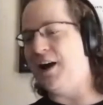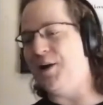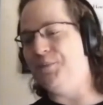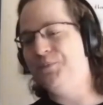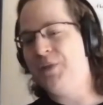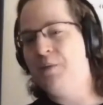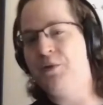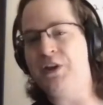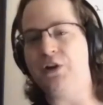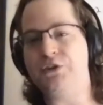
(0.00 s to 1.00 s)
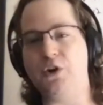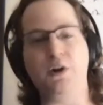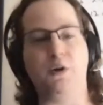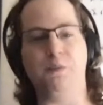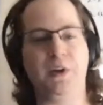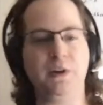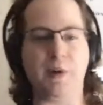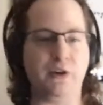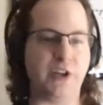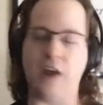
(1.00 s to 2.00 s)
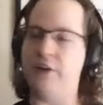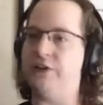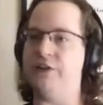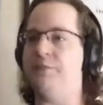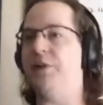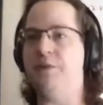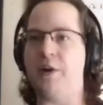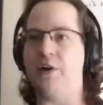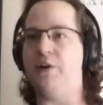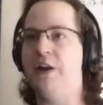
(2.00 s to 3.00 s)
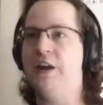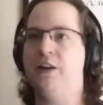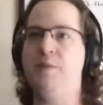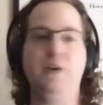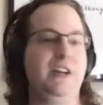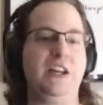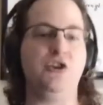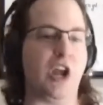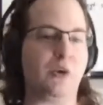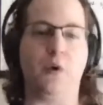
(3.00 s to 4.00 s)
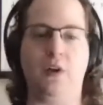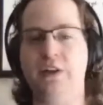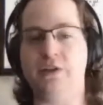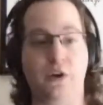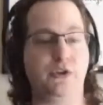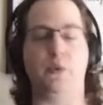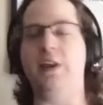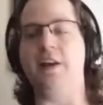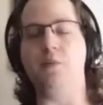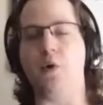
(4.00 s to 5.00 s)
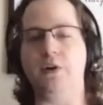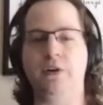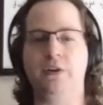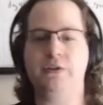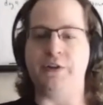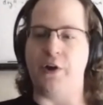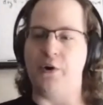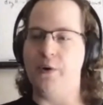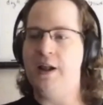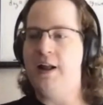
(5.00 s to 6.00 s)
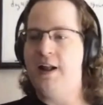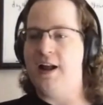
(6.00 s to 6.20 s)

Um, but then also, you know, building better challenges, building better community in general is also really important. So